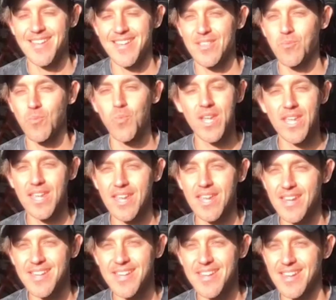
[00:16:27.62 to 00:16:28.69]
it's
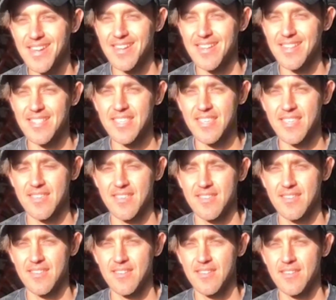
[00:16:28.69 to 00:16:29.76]
weird and
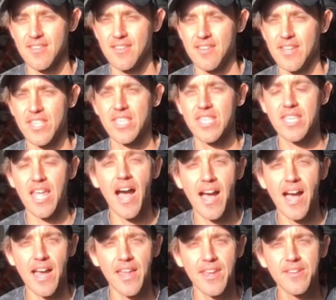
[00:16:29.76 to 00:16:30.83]
it's
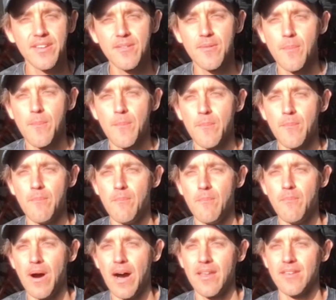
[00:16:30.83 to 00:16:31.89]
sad,
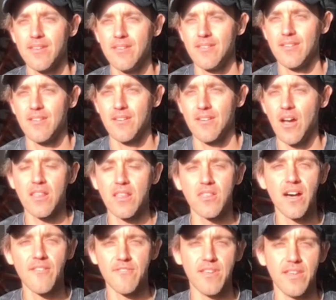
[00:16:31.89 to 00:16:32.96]
but I
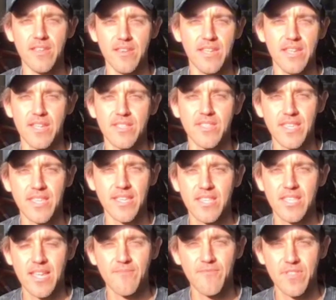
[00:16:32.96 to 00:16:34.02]
love it. And it's
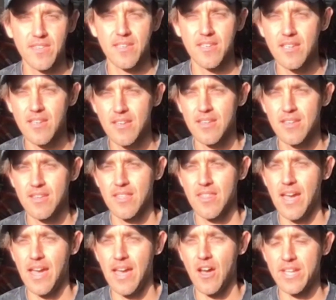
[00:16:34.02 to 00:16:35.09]
something
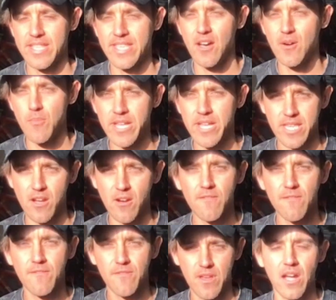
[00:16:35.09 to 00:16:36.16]
that I tell myself,
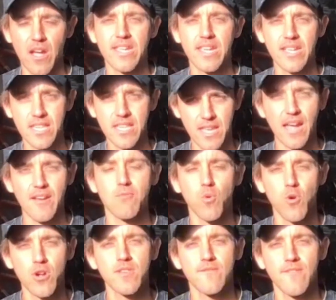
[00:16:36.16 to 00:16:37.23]
I guess, at
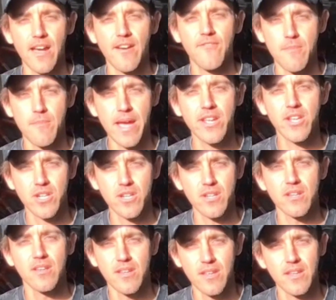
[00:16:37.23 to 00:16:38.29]
words of
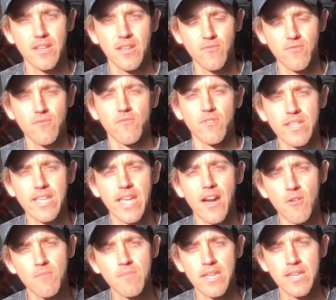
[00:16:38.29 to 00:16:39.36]
affirmation really
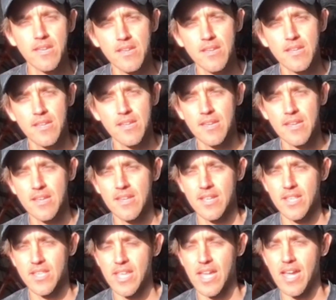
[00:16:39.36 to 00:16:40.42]
help me,
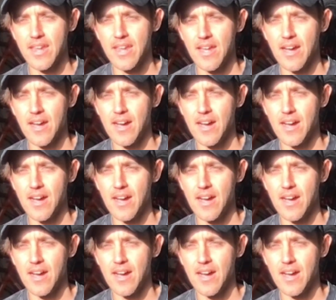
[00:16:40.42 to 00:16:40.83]
is that